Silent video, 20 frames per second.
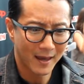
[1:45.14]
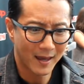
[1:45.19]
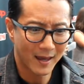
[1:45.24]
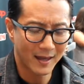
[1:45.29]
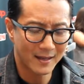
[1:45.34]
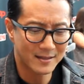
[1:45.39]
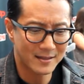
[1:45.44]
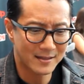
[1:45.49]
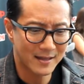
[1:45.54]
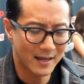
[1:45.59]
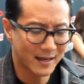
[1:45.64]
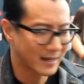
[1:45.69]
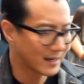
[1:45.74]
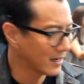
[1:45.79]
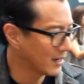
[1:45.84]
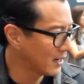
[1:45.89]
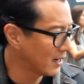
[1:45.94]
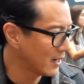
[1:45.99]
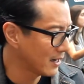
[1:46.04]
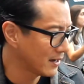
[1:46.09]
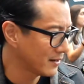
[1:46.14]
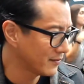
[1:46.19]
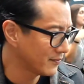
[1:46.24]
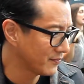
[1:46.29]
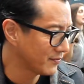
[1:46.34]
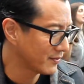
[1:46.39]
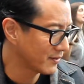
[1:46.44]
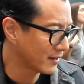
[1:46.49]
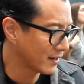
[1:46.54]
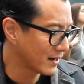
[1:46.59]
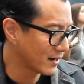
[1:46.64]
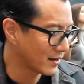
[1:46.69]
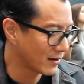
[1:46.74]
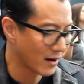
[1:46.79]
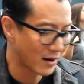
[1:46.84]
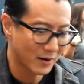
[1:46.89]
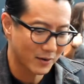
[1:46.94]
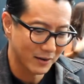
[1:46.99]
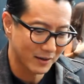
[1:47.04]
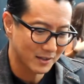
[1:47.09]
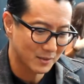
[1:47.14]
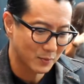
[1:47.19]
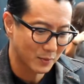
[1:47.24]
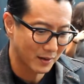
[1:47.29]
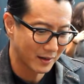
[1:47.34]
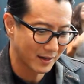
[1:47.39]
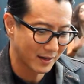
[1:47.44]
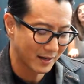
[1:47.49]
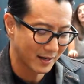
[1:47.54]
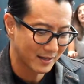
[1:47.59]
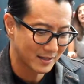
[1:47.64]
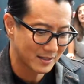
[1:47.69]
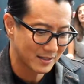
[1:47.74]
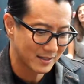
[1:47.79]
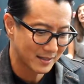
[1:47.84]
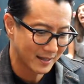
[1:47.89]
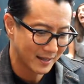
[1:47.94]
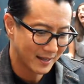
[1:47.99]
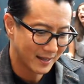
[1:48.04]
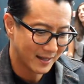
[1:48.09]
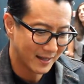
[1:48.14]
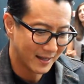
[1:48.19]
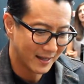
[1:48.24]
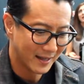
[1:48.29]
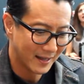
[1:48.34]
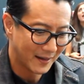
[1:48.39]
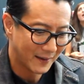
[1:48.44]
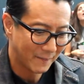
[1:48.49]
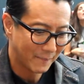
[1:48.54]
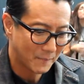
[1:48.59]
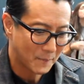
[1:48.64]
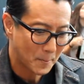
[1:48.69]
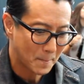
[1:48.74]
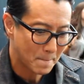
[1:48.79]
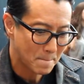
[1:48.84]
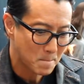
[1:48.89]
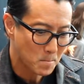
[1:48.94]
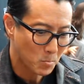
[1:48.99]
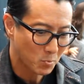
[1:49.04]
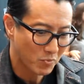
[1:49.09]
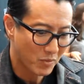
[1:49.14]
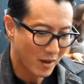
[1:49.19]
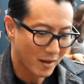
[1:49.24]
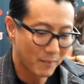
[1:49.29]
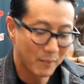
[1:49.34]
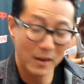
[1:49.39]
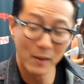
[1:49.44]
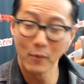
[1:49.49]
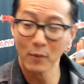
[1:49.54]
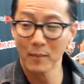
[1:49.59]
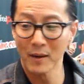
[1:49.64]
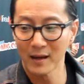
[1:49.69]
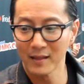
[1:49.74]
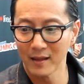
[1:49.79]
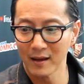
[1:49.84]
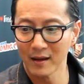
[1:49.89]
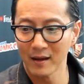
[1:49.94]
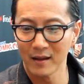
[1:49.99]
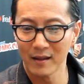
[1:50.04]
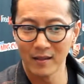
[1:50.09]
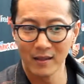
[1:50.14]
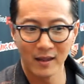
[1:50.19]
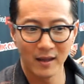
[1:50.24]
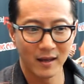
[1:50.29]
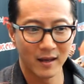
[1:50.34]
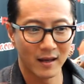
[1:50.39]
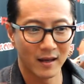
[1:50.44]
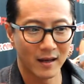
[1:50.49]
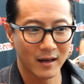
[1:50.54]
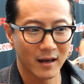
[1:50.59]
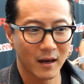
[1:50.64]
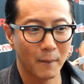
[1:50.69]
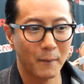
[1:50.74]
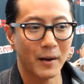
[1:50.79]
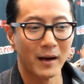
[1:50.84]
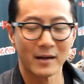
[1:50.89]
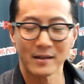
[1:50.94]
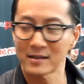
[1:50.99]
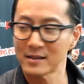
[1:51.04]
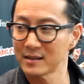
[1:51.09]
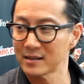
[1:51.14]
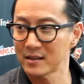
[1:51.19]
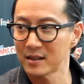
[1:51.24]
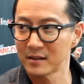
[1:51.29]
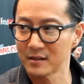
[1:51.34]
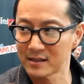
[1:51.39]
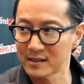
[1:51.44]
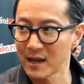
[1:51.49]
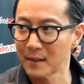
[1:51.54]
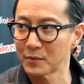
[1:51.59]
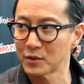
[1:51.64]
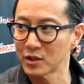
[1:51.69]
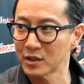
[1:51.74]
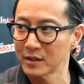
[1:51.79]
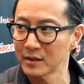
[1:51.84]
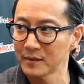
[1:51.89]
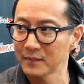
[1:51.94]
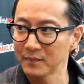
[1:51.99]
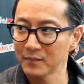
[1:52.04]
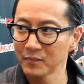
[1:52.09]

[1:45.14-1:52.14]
it's like how to explain it? It's people make the comparison to Inception,